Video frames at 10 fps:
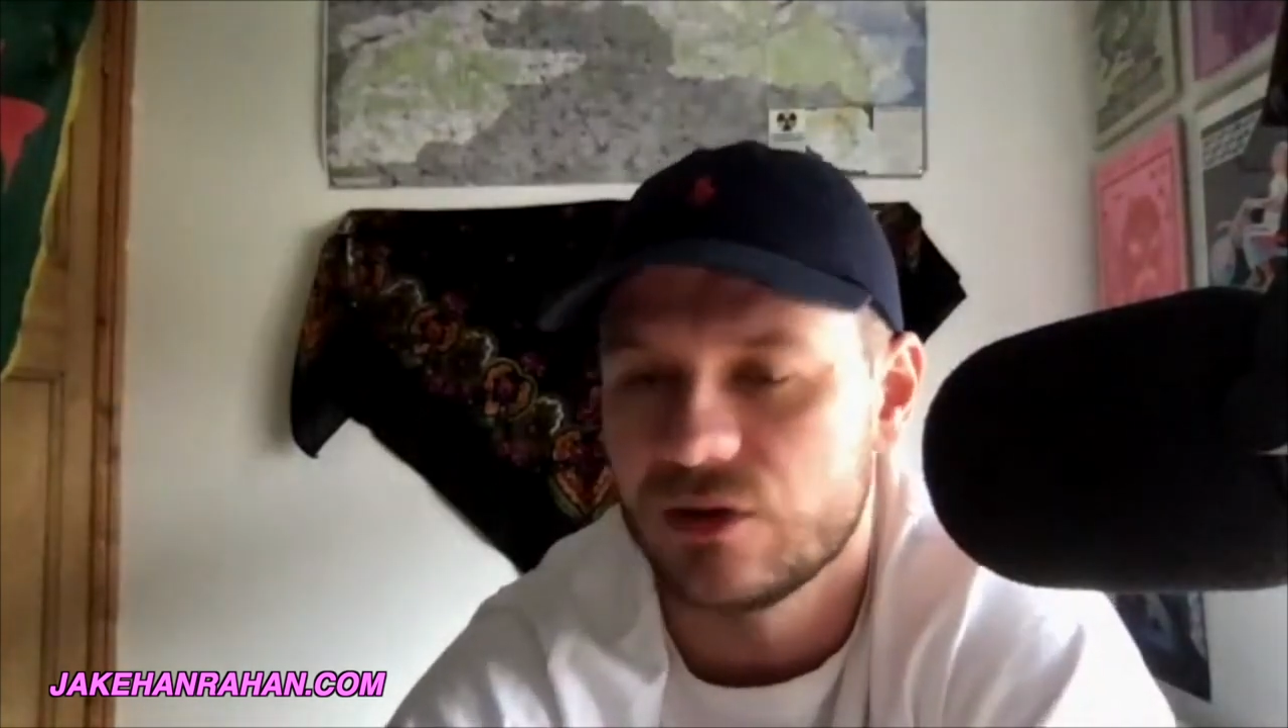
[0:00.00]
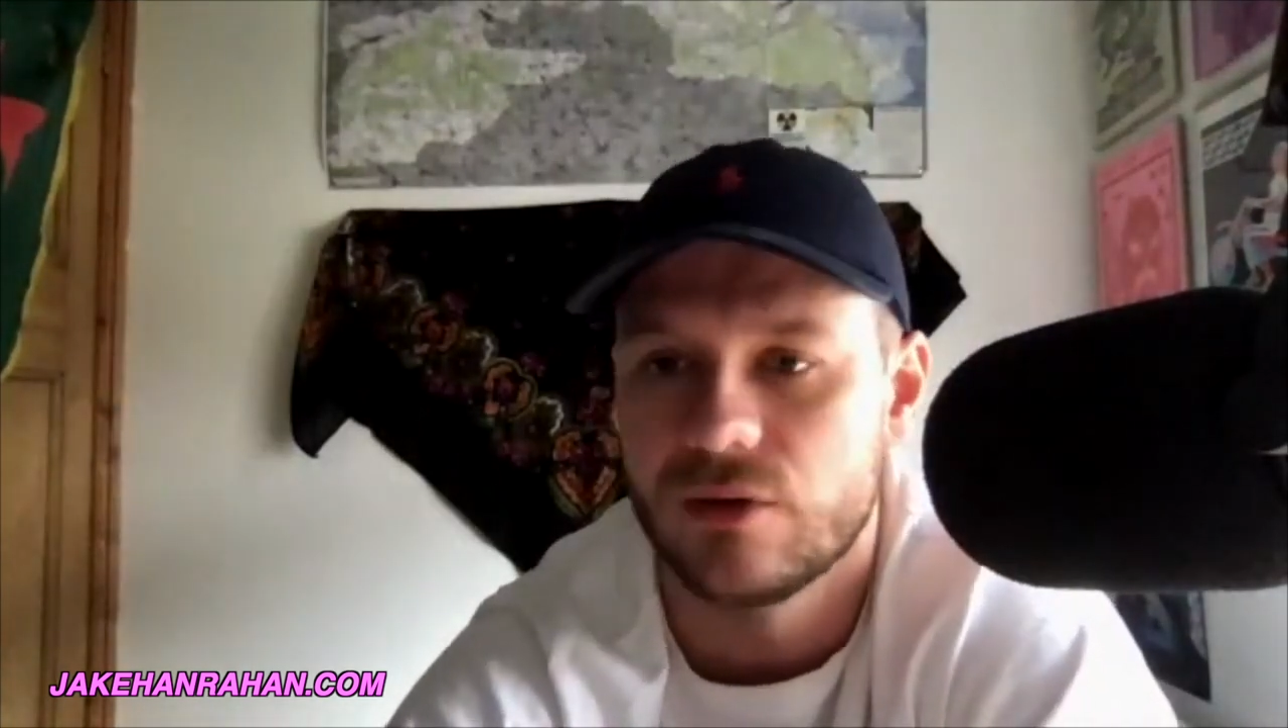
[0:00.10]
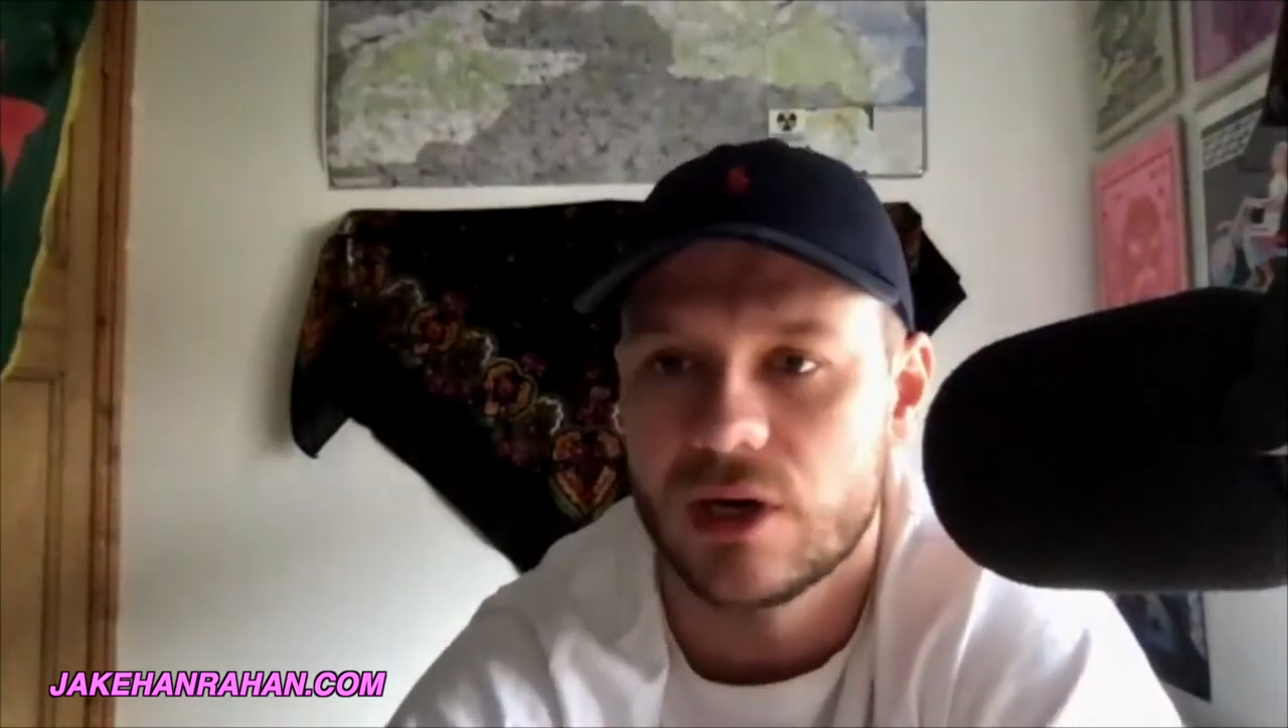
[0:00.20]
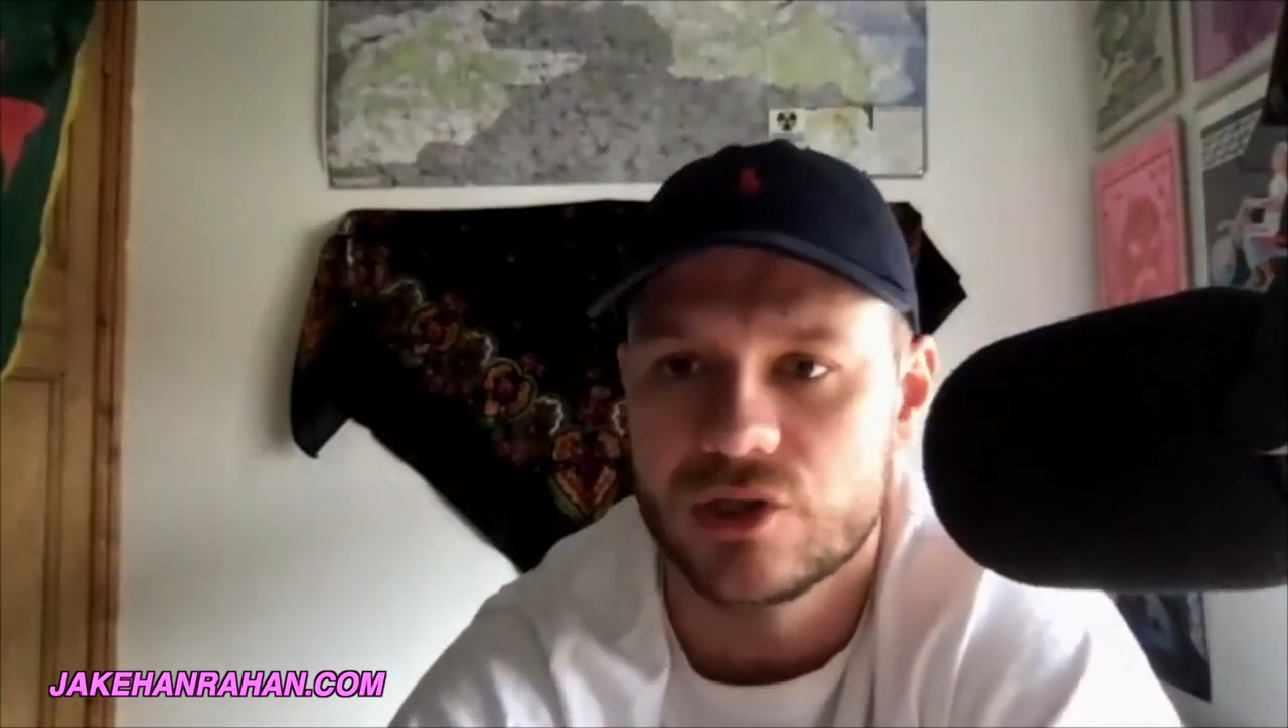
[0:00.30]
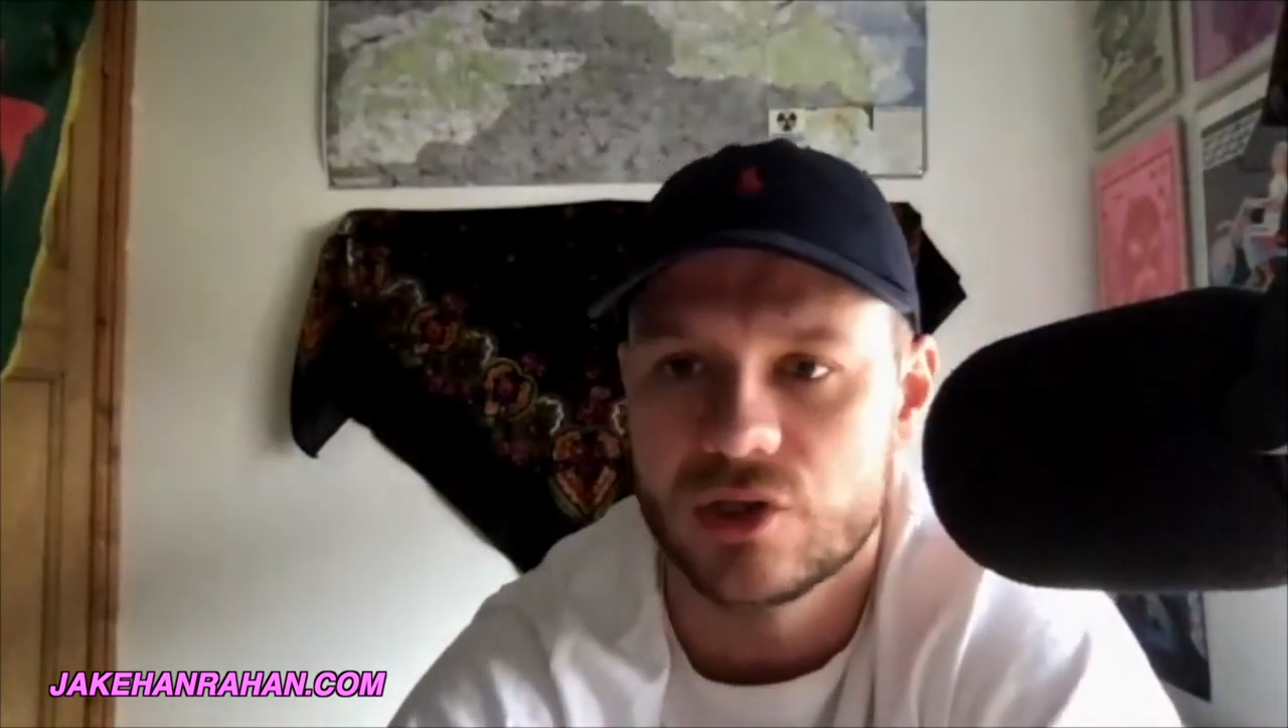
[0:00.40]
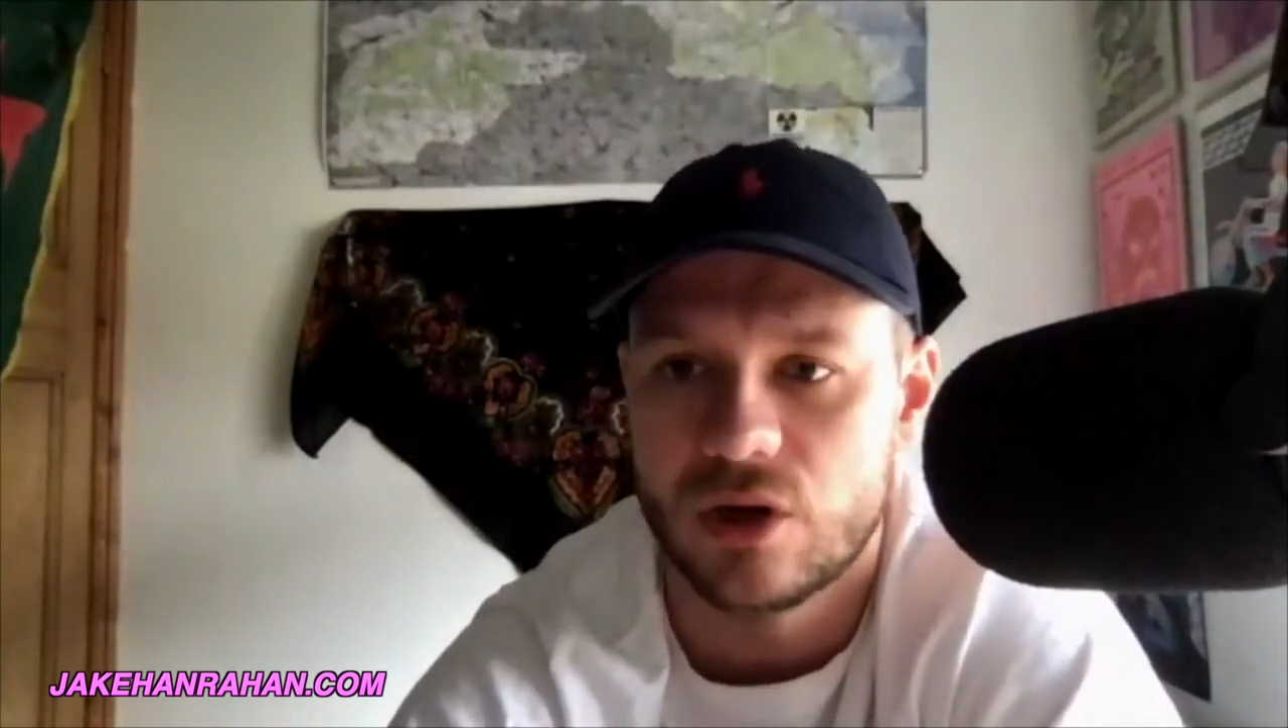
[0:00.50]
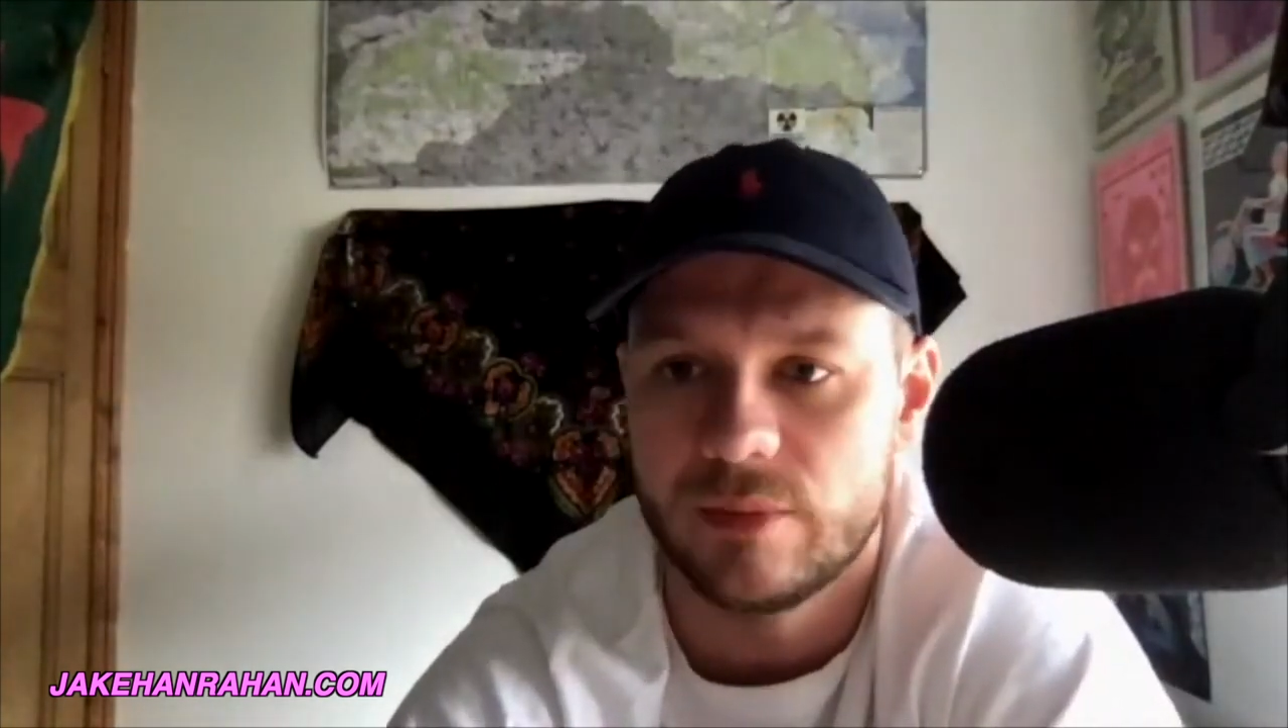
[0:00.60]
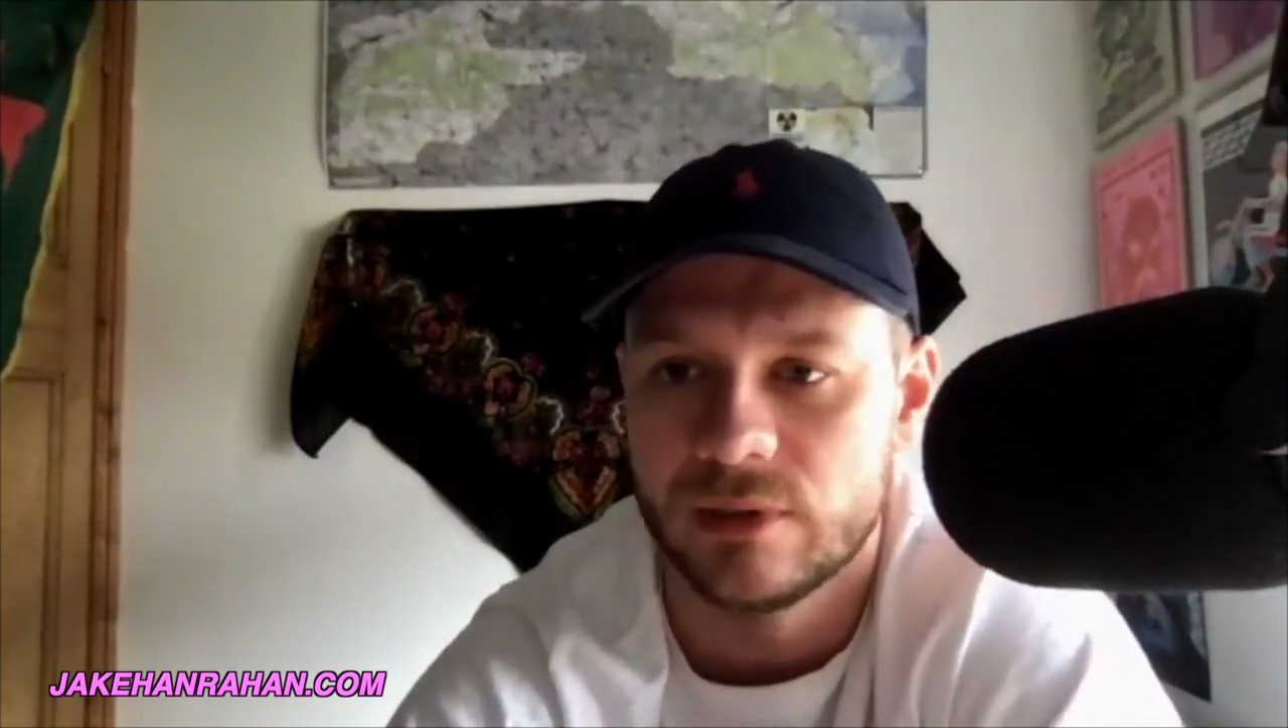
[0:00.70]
do our job.